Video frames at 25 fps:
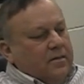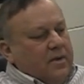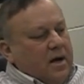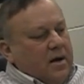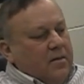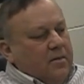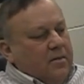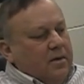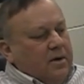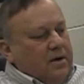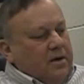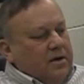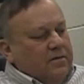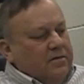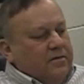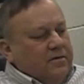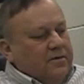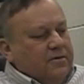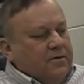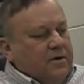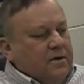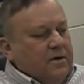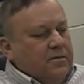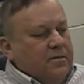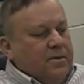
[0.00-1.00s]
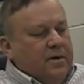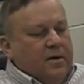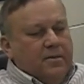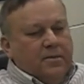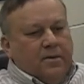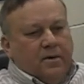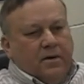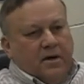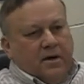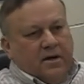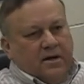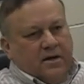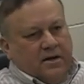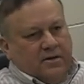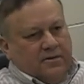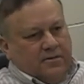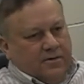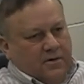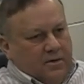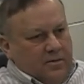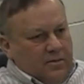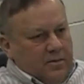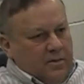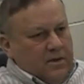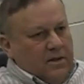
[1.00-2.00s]
I believe in treating people like they
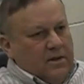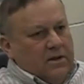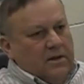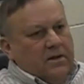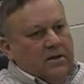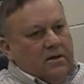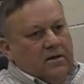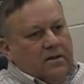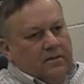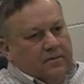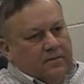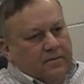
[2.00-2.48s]
treat me.